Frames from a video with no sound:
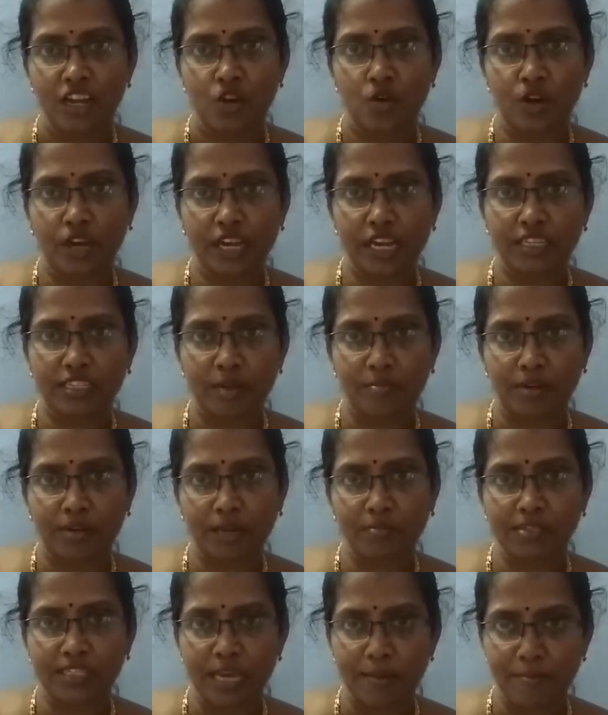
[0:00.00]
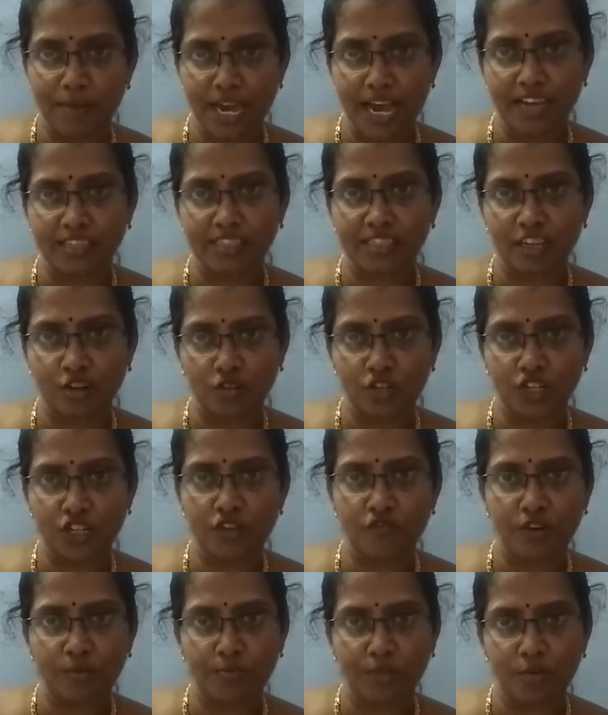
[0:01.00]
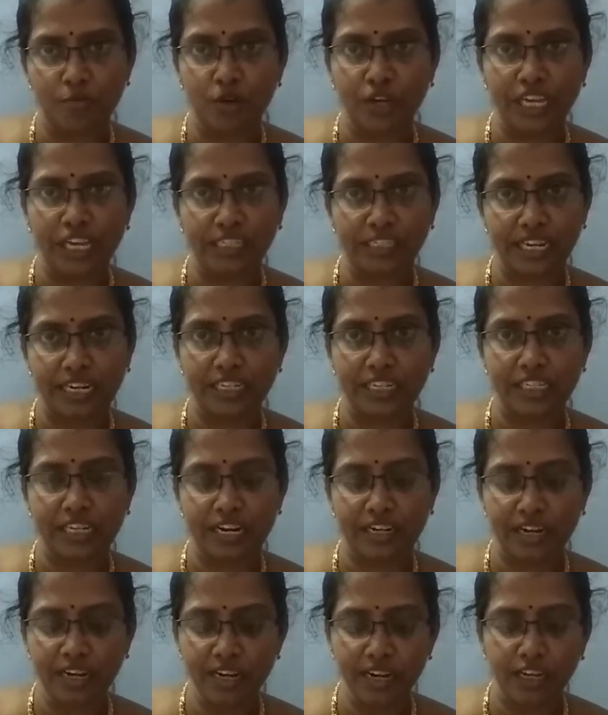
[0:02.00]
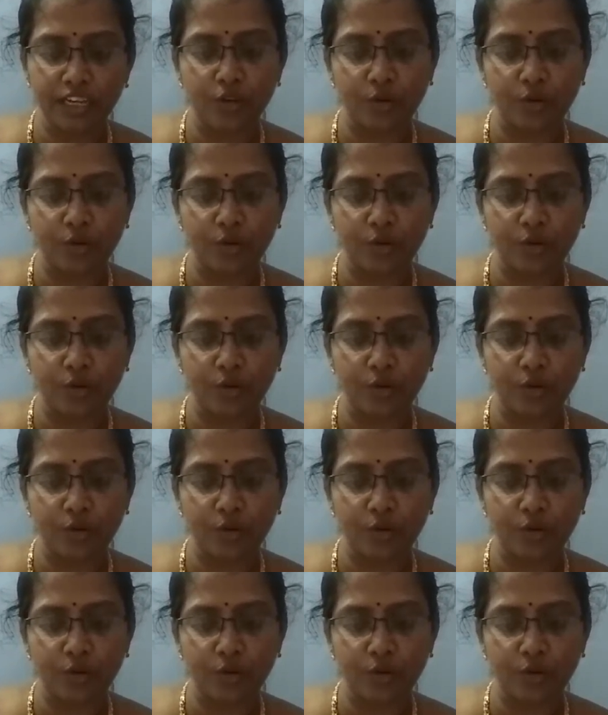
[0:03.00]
Okay, sometimes they may ask the question from the book inside, children.